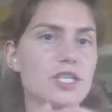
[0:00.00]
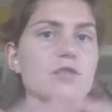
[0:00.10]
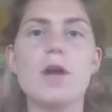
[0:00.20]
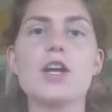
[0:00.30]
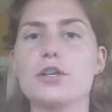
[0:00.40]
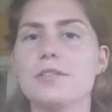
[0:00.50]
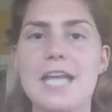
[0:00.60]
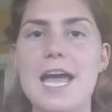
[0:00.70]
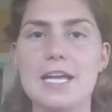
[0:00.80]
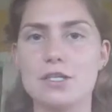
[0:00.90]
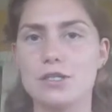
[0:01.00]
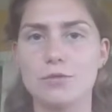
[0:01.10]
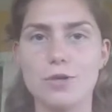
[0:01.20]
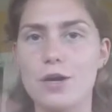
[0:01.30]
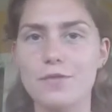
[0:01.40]
just throughout your day, just
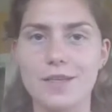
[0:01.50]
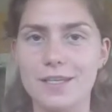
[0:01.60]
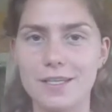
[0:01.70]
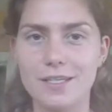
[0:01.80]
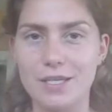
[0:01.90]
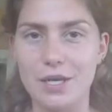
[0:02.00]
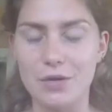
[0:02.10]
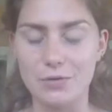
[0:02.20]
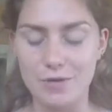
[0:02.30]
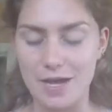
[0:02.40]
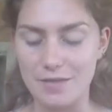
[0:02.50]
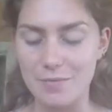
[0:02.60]
throughout the, you know,